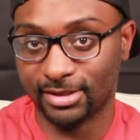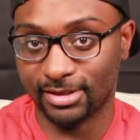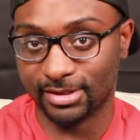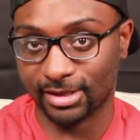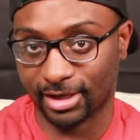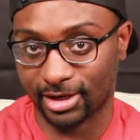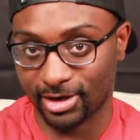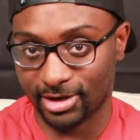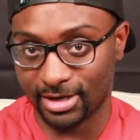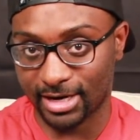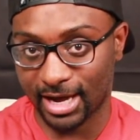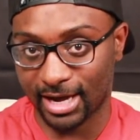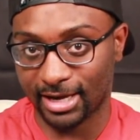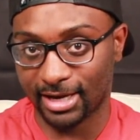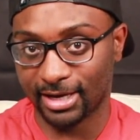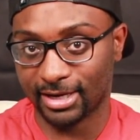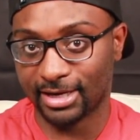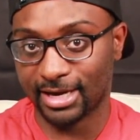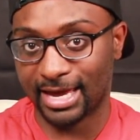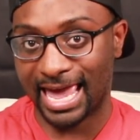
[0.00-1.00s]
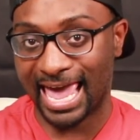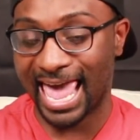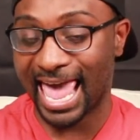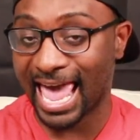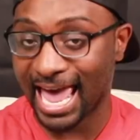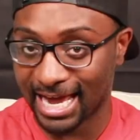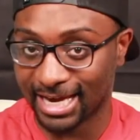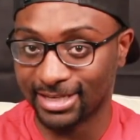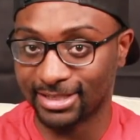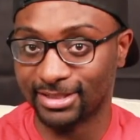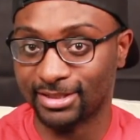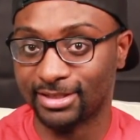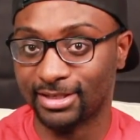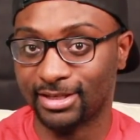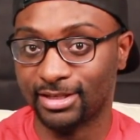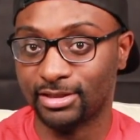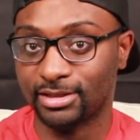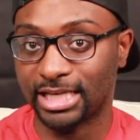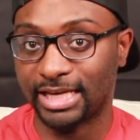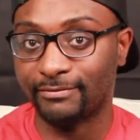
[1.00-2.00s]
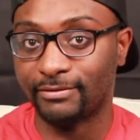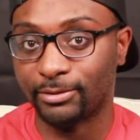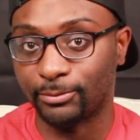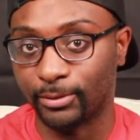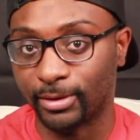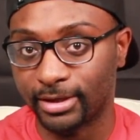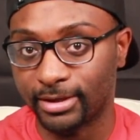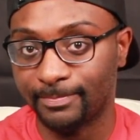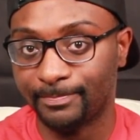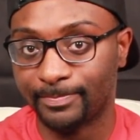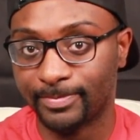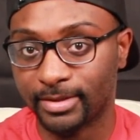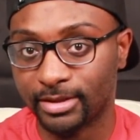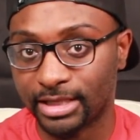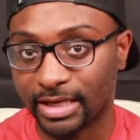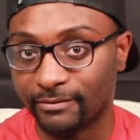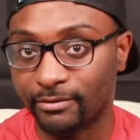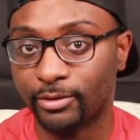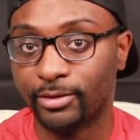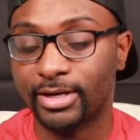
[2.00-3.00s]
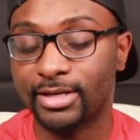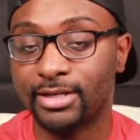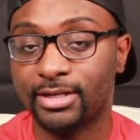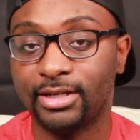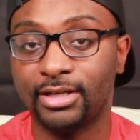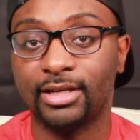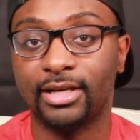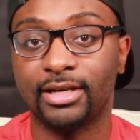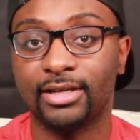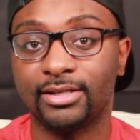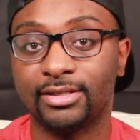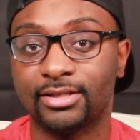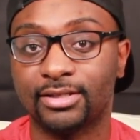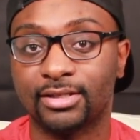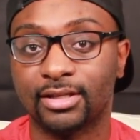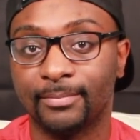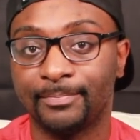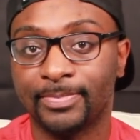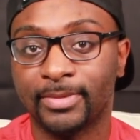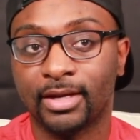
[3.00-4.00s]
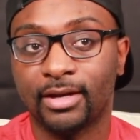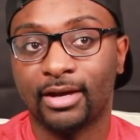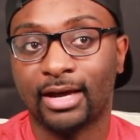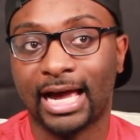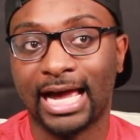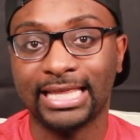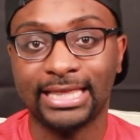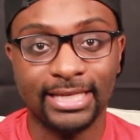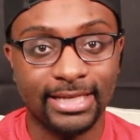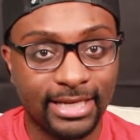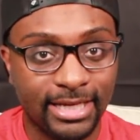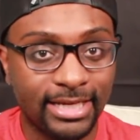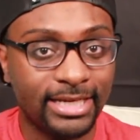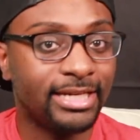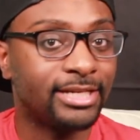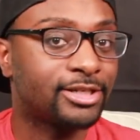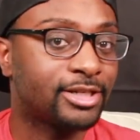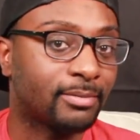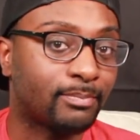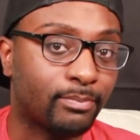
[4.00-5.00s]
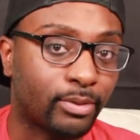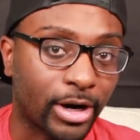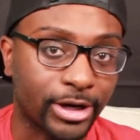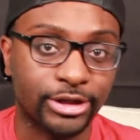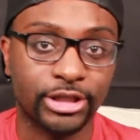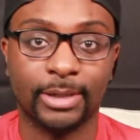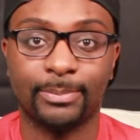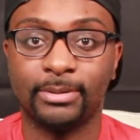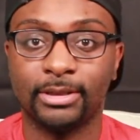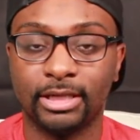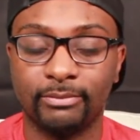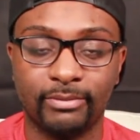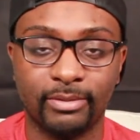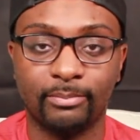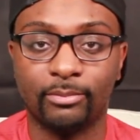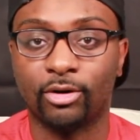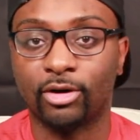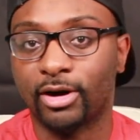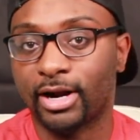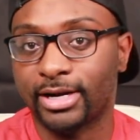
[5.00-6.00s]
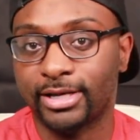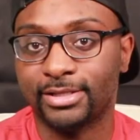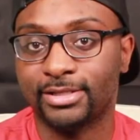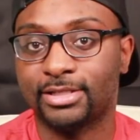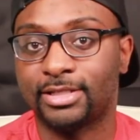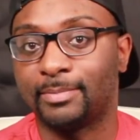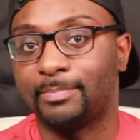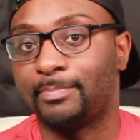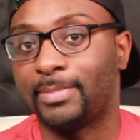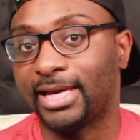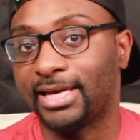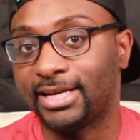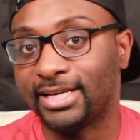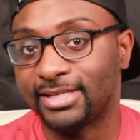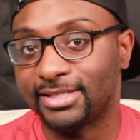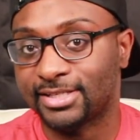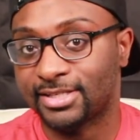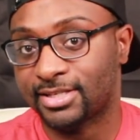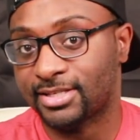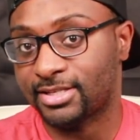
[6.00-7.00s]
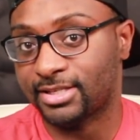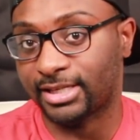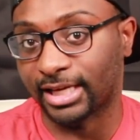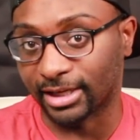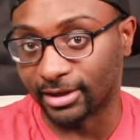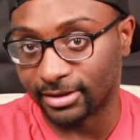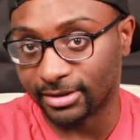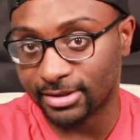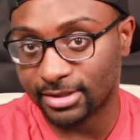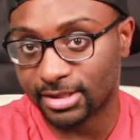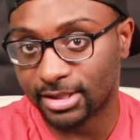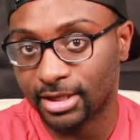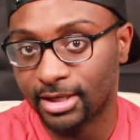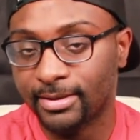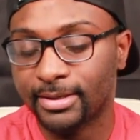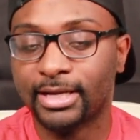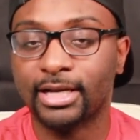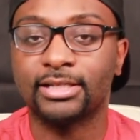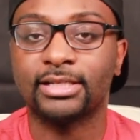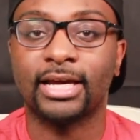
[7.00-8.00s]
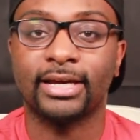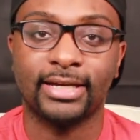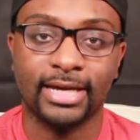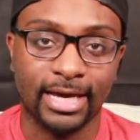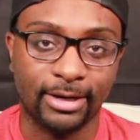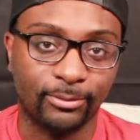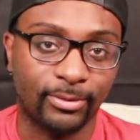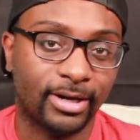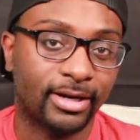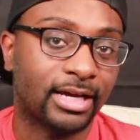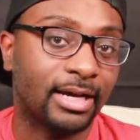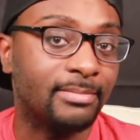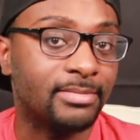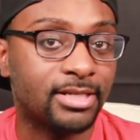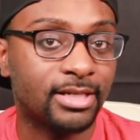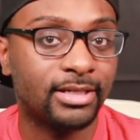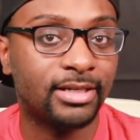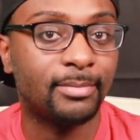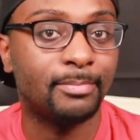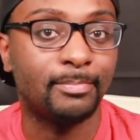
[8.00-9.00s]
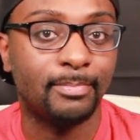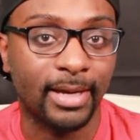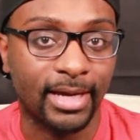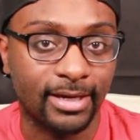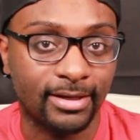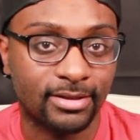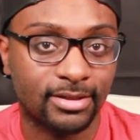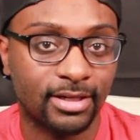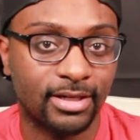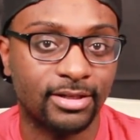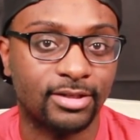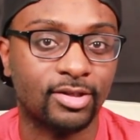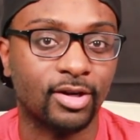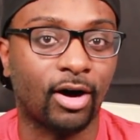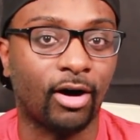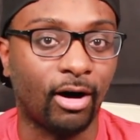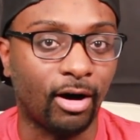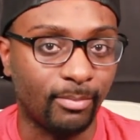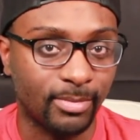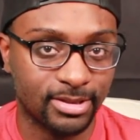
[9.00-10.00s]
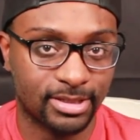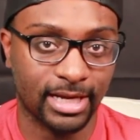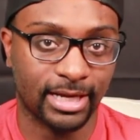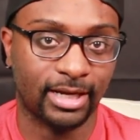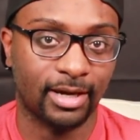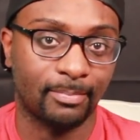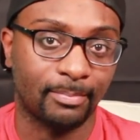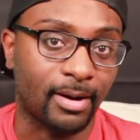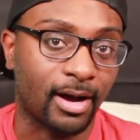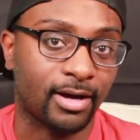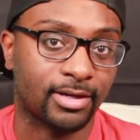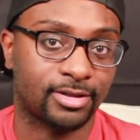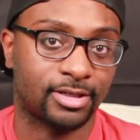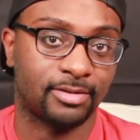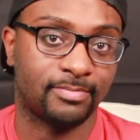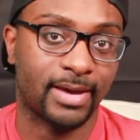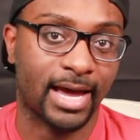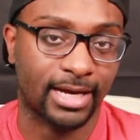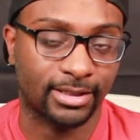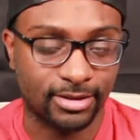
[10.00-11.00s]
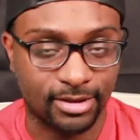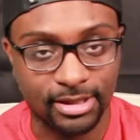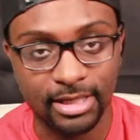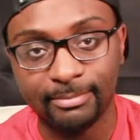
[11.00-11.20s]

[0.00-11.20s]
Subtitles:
Zakir Naik and David Wood. David Wood, I think he needs to brush up a little bit more on his debating skills. Because again, when it comes to debate, it's almost like a boxing match.